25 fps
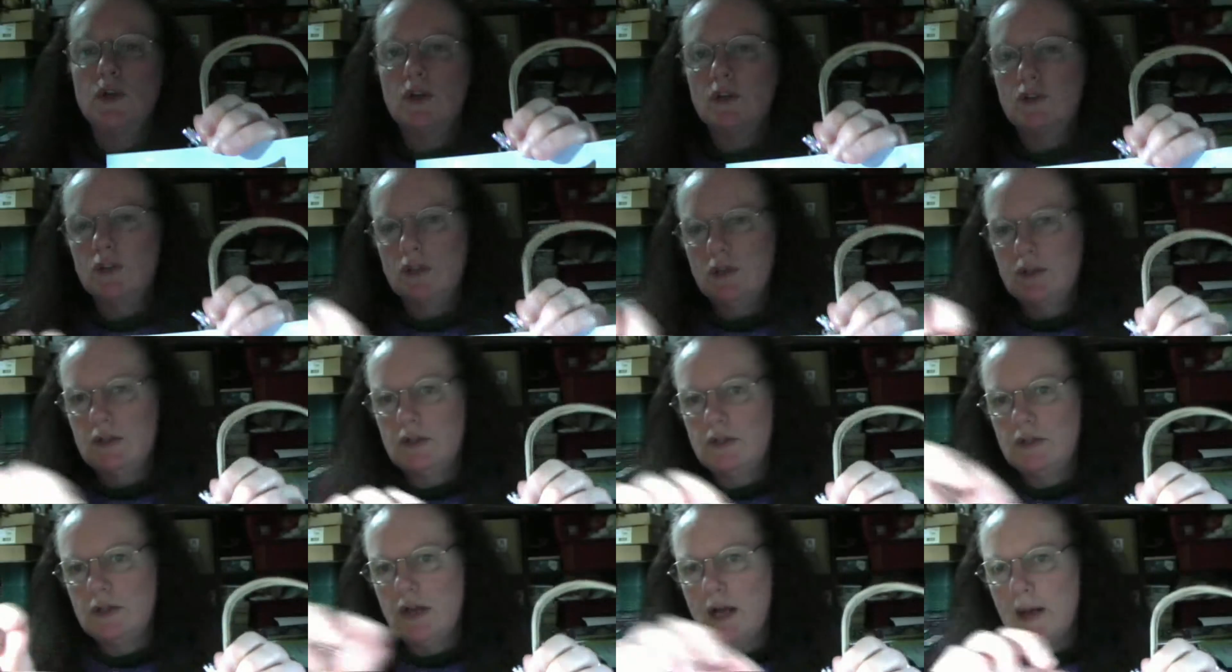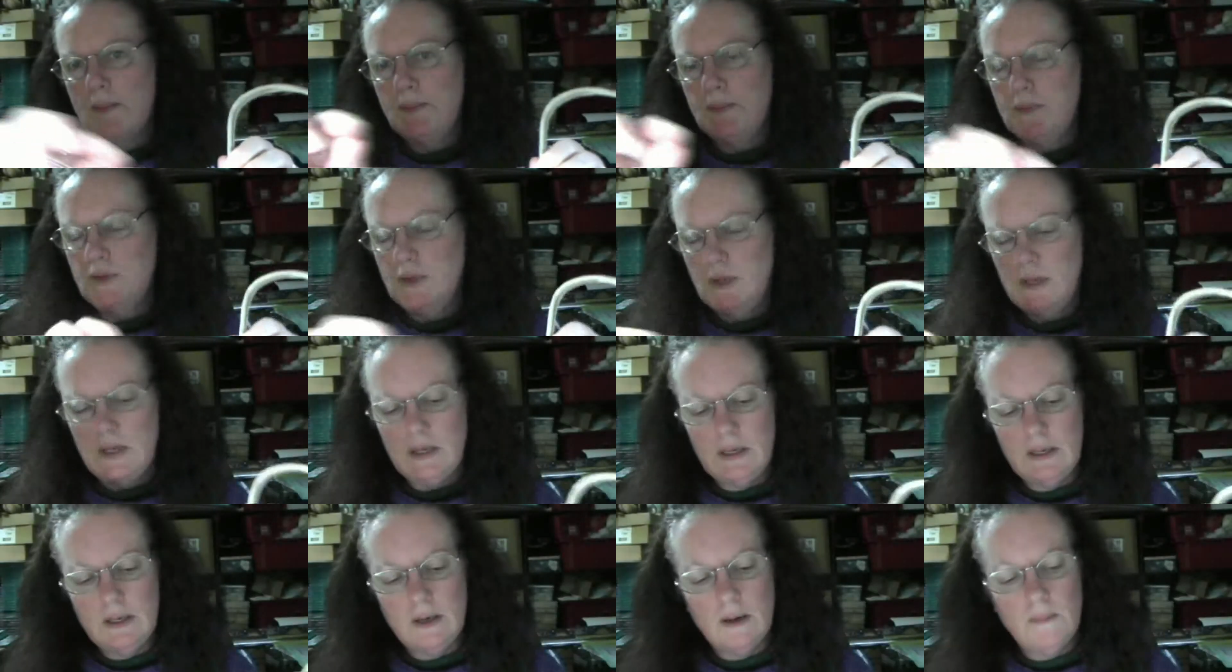just dabbed
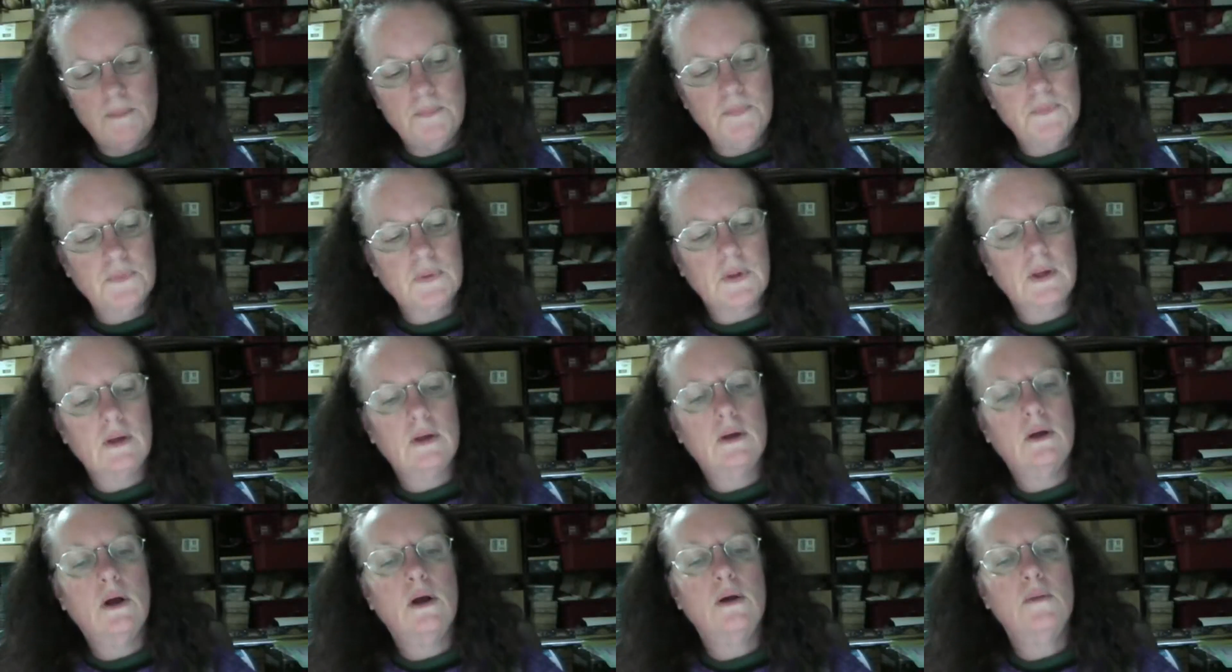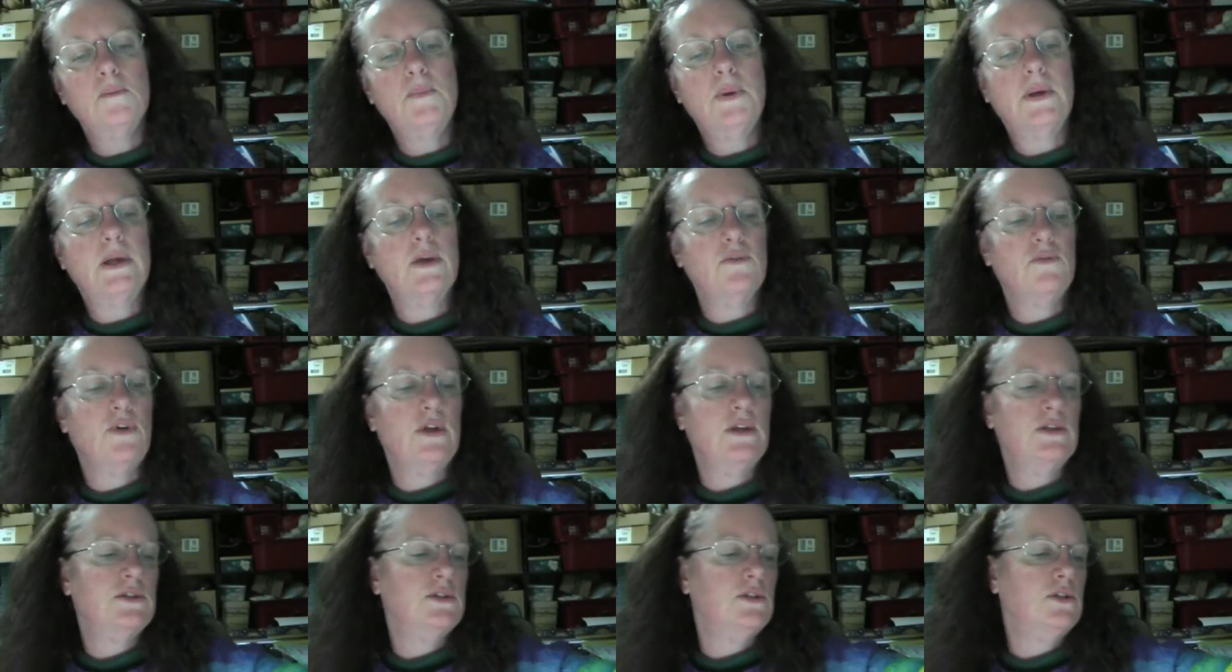the picket
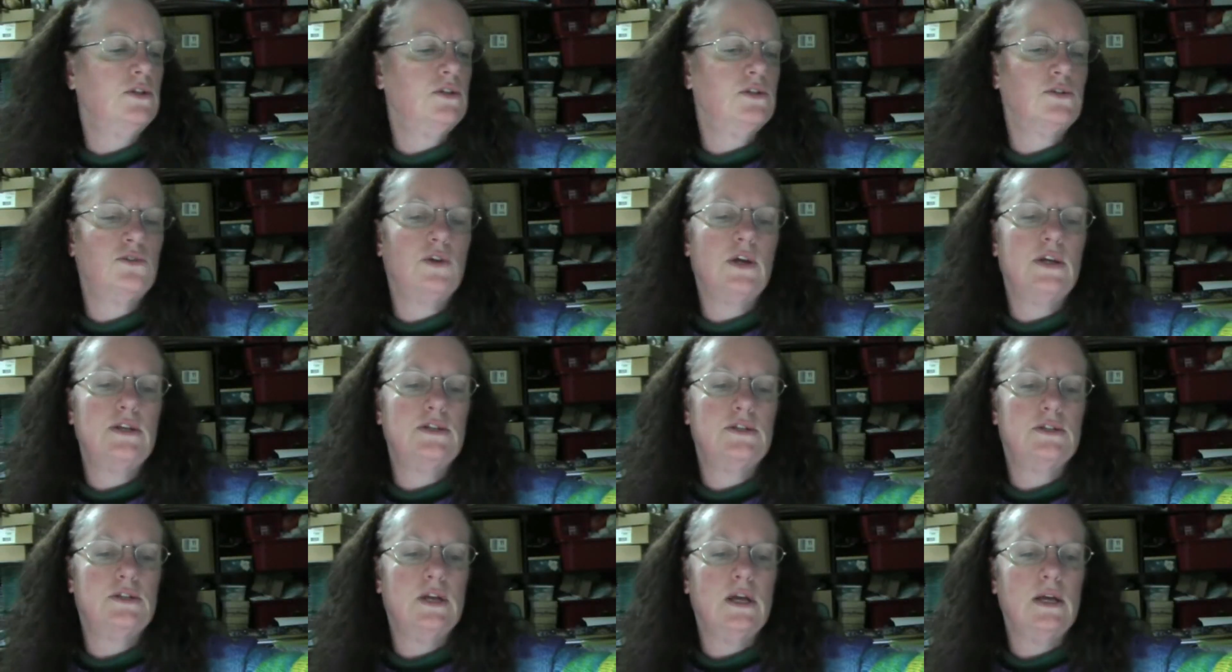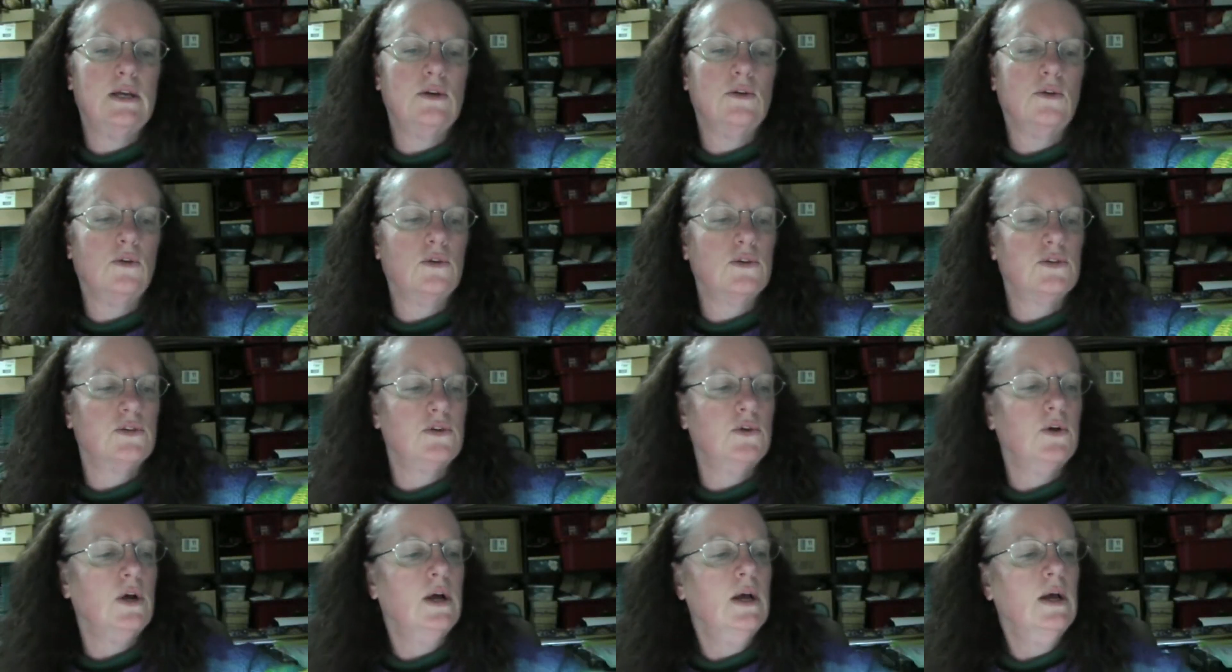fence distress stain
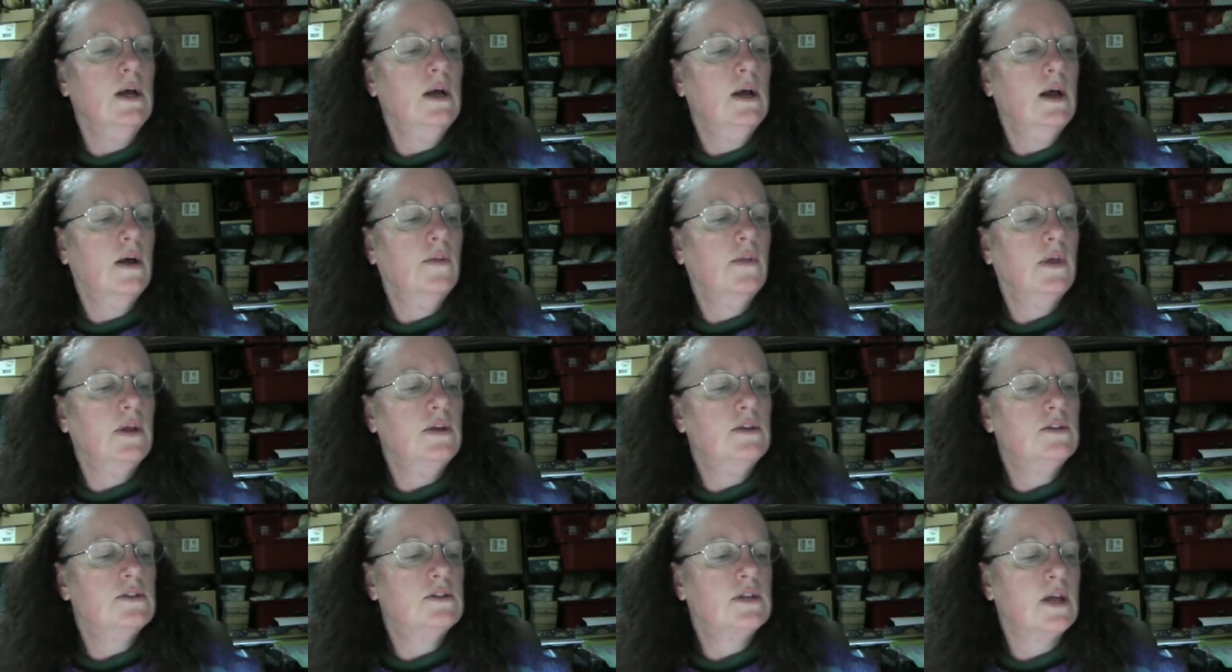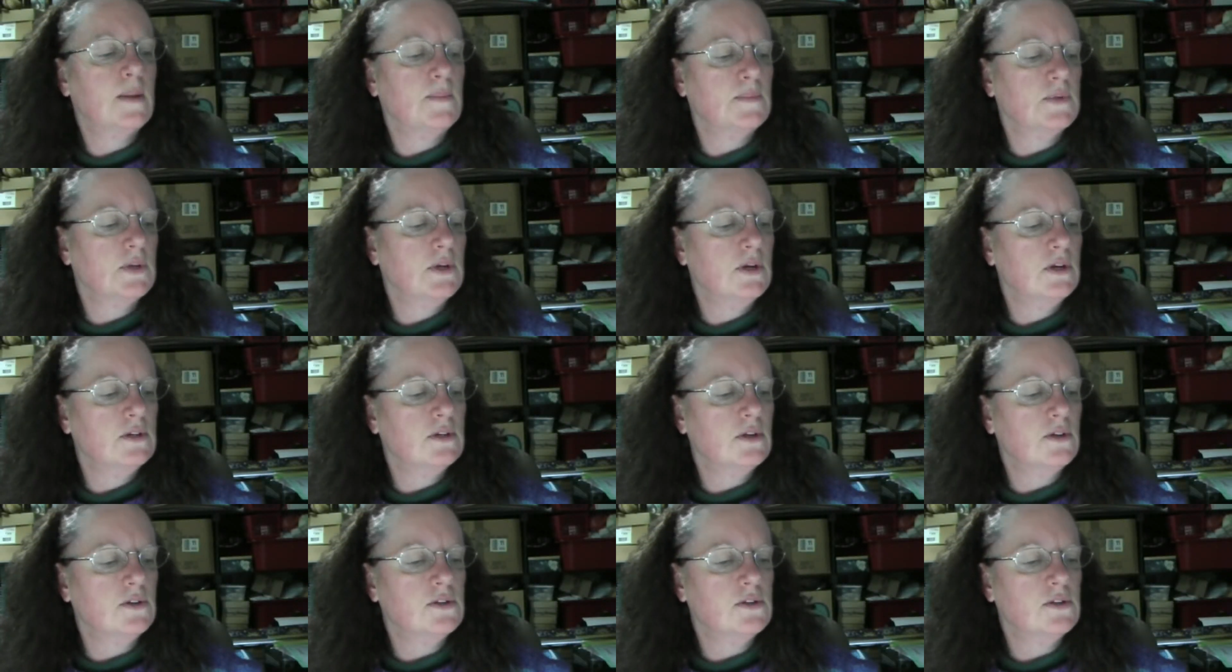onto and then stamped, and it does